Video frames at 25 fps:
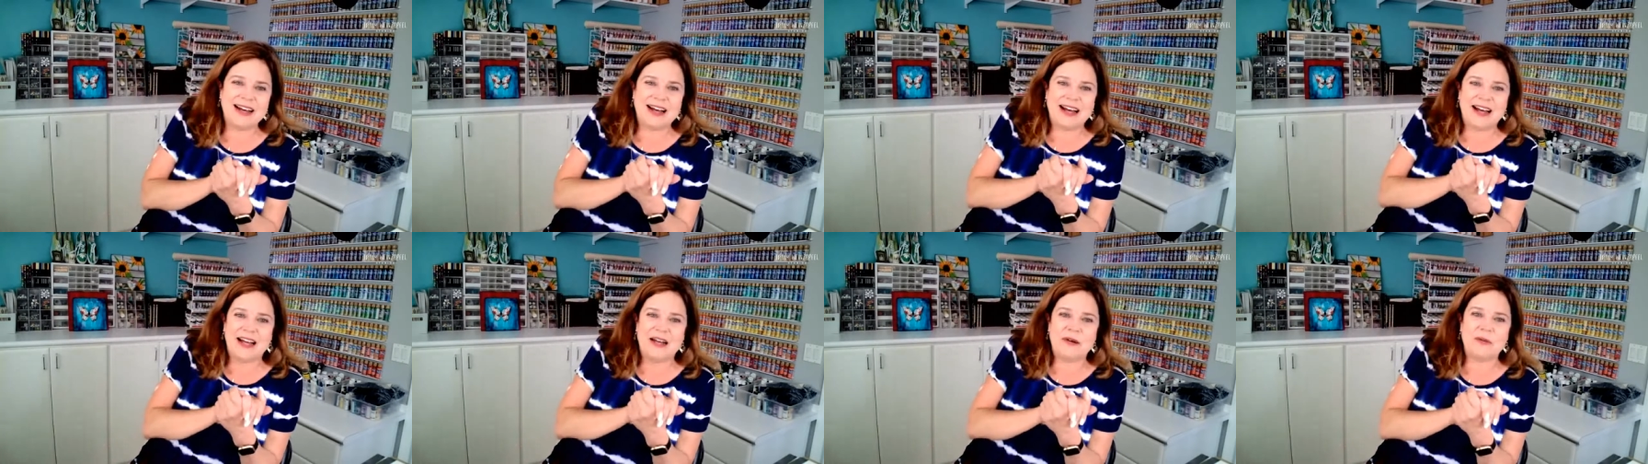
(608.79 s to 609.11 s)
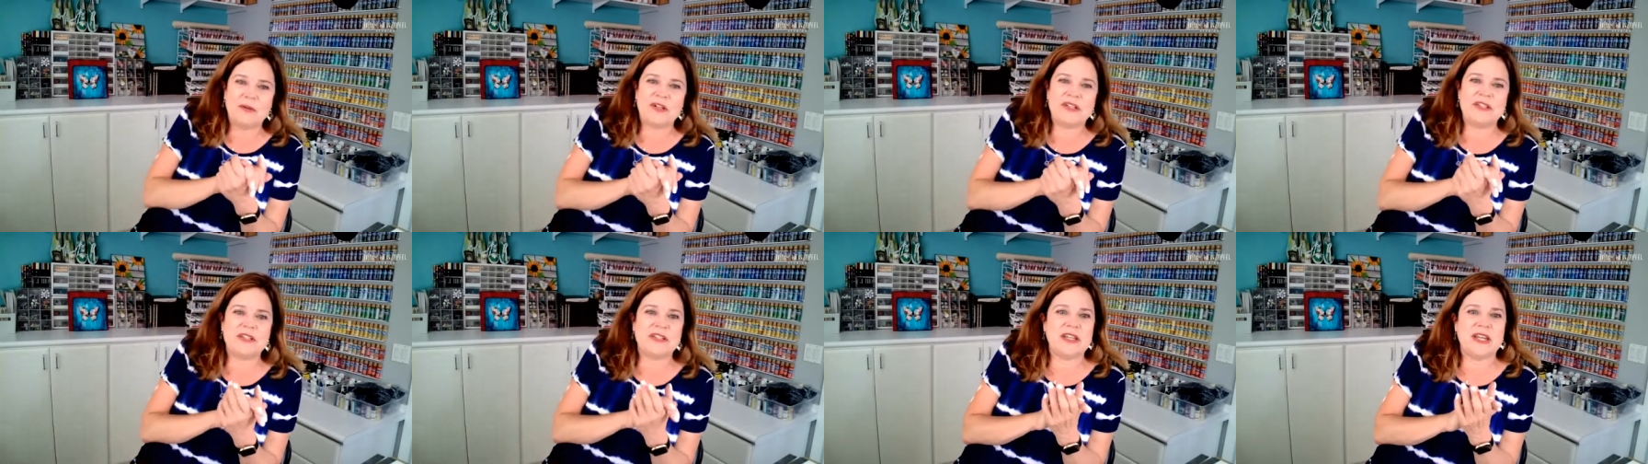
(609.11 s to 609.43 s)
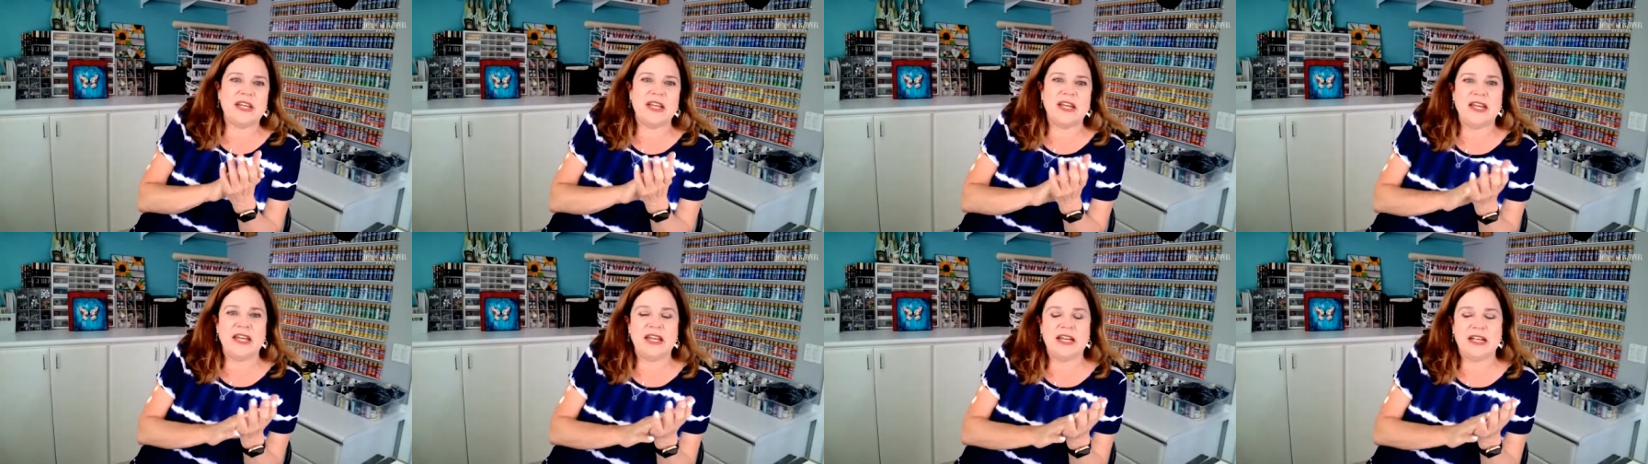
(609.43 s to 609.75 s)
was
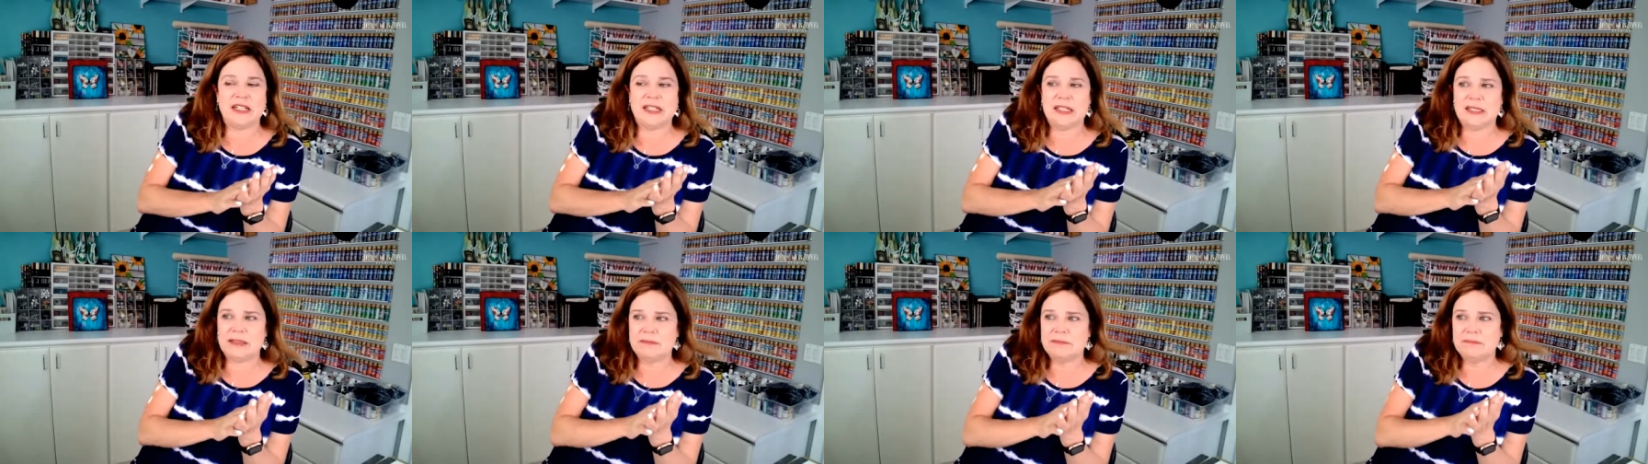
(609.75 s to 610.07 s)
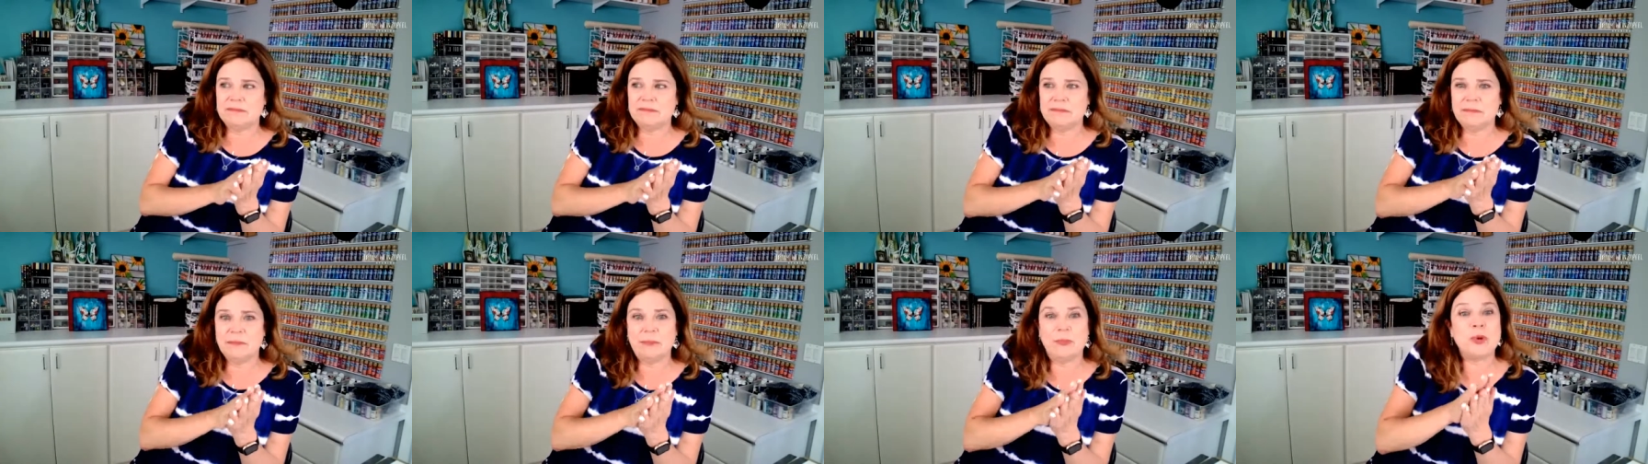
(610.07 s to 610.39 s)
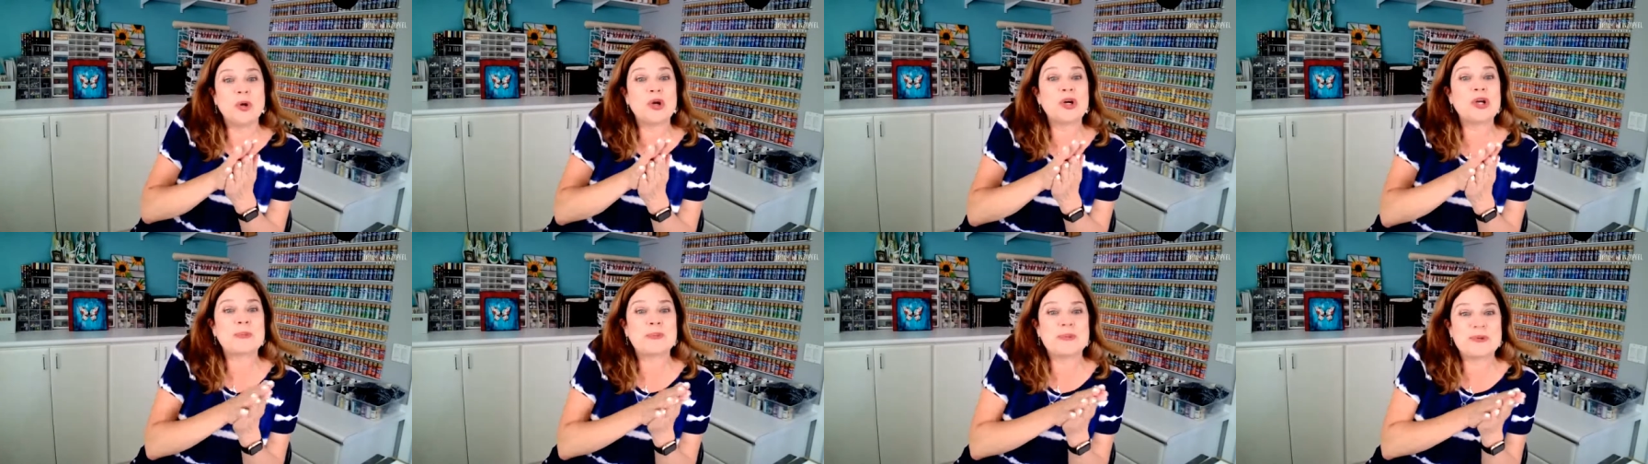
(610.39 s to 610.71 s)
a
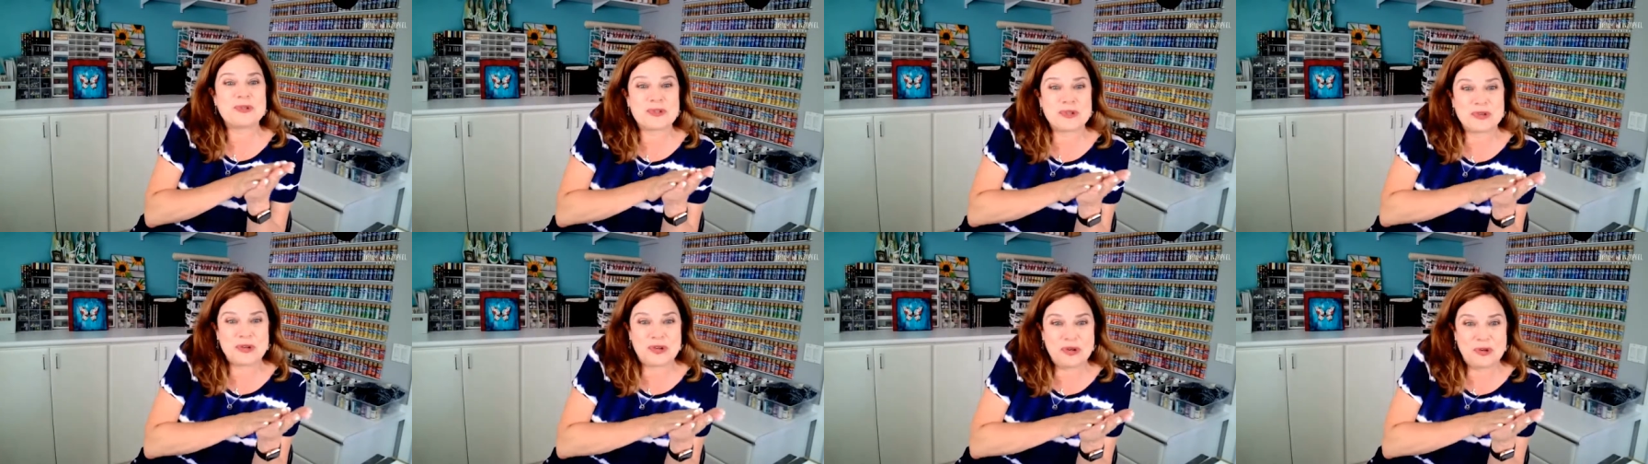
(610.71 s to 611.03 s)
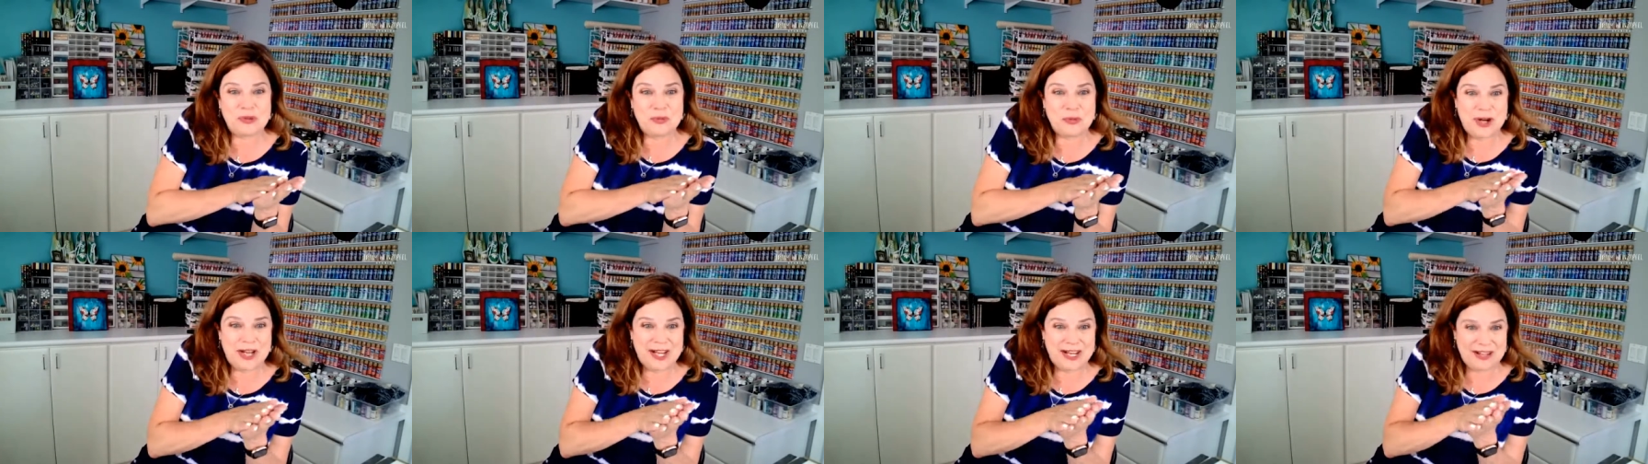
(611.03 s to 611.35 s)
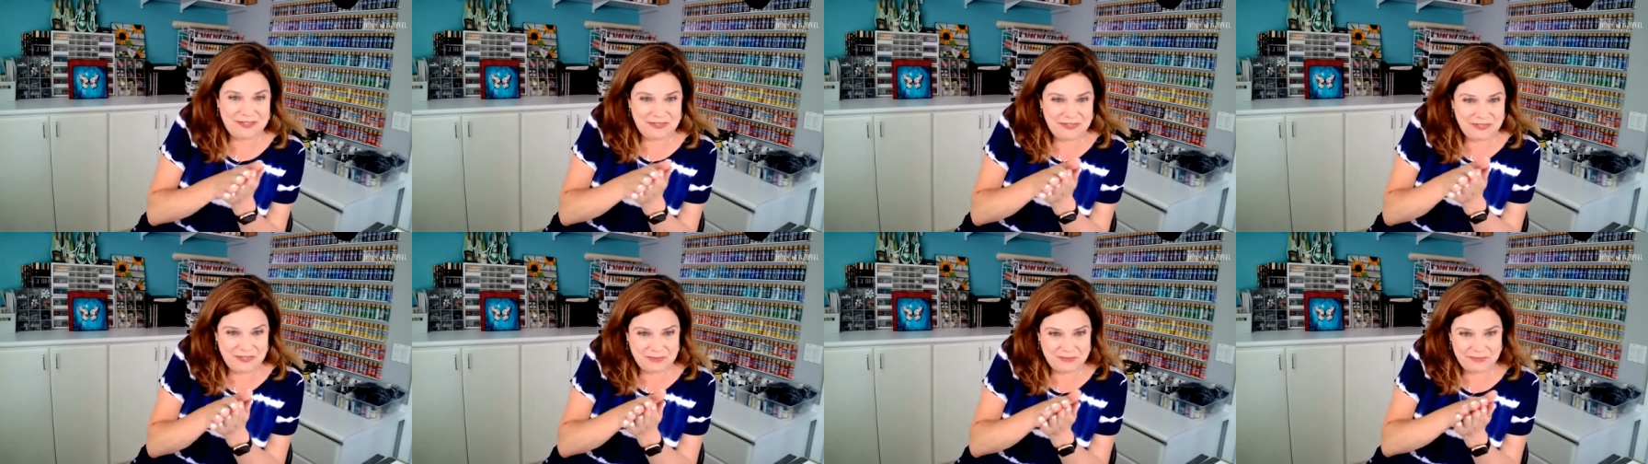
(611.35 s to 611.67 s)
Border Patrol
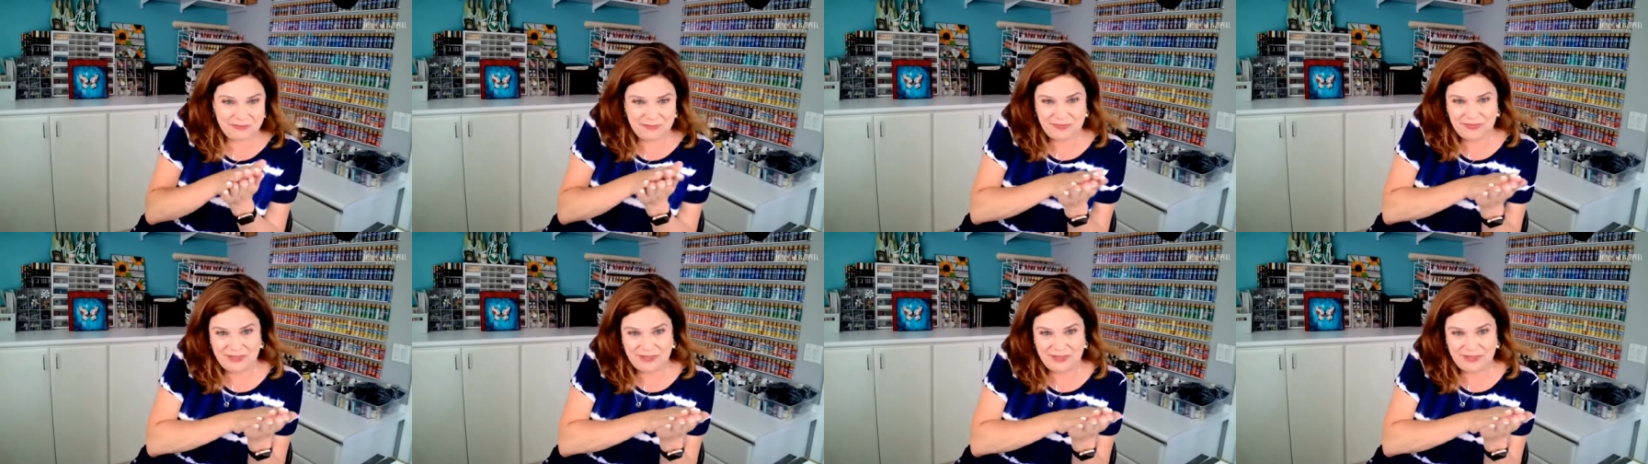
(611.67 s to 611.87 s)
wife.